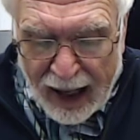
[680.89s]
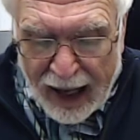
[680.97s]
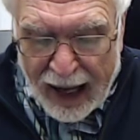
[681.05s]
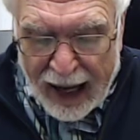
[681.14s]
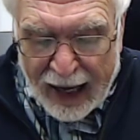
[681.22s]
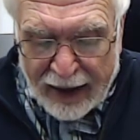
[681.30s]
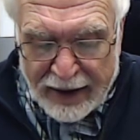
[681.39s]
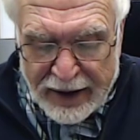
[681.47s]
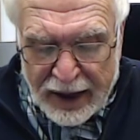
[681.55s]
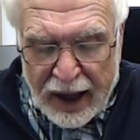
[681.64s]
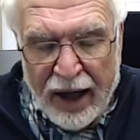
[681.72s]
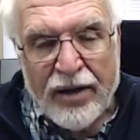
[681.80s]

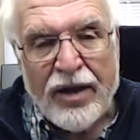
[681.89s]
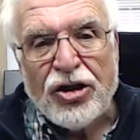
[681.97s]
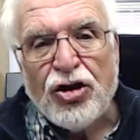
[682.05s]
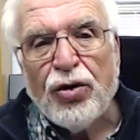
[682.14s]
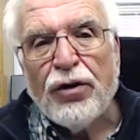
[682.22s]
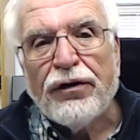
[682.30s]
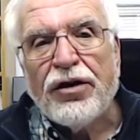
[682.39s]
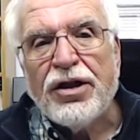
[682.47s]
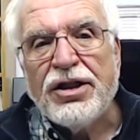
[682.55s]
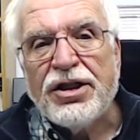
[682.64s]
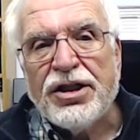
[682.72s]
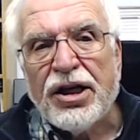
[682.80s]
and that you have
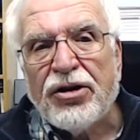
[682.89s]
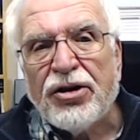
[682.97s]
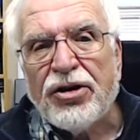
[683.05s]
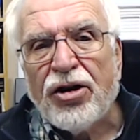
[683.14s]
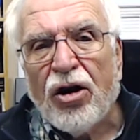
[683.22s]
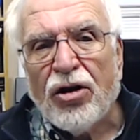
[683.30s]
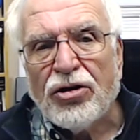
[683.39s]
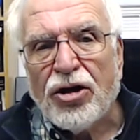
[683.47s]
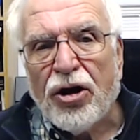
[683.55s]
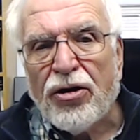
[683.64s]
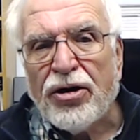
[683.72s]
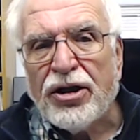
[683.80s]
considered
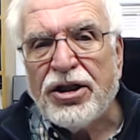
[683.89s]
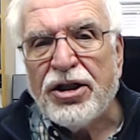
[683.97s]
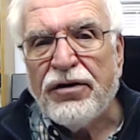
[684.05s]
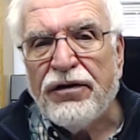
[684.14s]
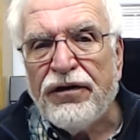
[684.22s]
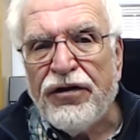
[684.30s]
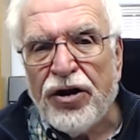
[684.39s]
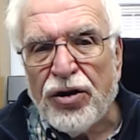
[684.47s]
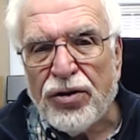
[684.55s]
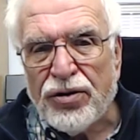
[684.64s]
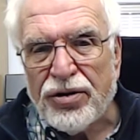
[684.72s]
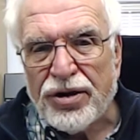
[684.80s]
alternative
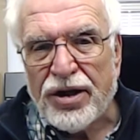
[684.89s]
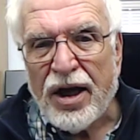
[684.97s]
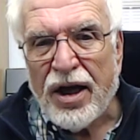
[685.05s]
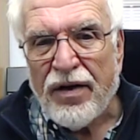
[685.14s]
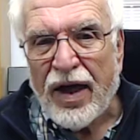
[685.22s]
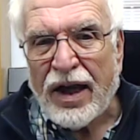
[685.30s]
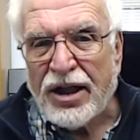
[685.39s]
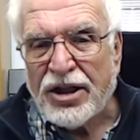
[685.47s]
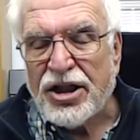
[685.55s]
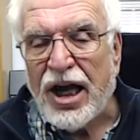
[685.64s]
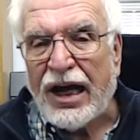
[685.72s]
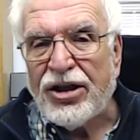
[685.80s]
views, that
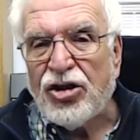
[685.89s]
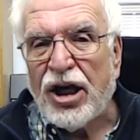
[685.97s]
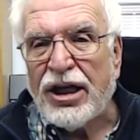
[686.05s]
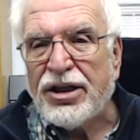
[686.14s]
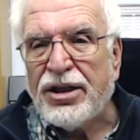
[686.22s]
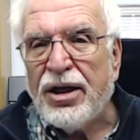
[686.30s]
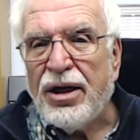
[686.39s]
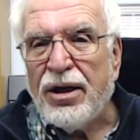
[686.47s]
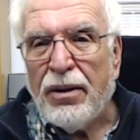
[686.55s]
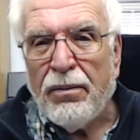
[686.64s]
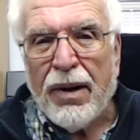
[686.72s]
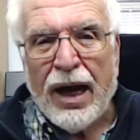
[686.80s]
it's not just
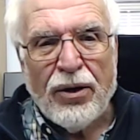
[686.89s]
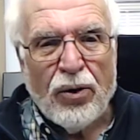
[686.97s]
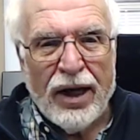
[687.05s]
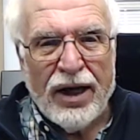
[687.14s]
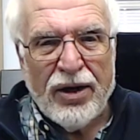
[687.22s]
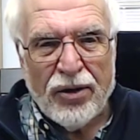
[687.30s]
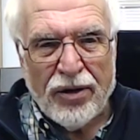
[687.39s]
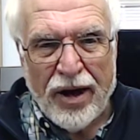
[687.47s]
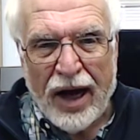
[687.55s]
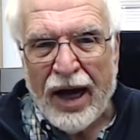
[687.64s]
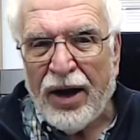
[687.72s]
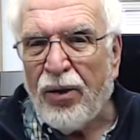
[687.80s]
my way or the
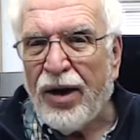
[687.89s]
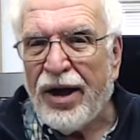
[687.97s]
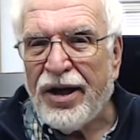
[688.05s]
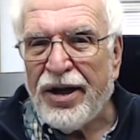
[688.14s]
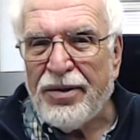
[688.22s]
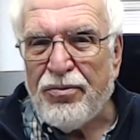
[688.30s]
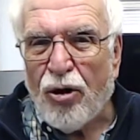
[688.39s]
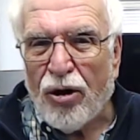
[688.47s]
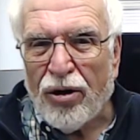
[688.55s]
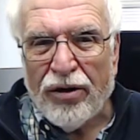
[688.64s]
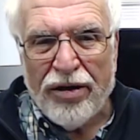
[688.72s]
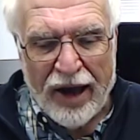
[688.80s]
highway in
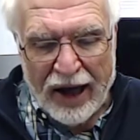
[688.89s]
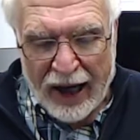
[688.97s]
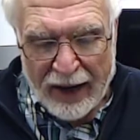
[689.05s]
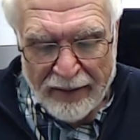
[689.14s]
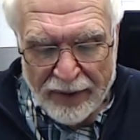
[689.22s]
moral thinking.